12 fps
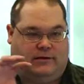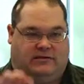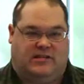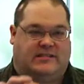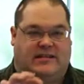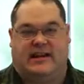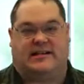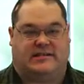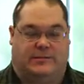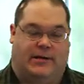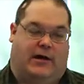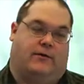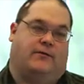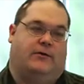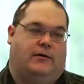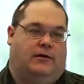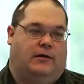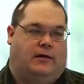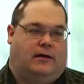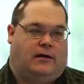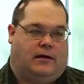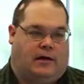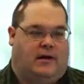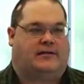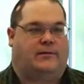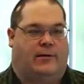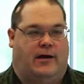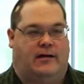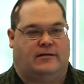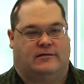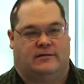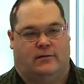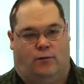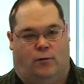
just in HTML, customize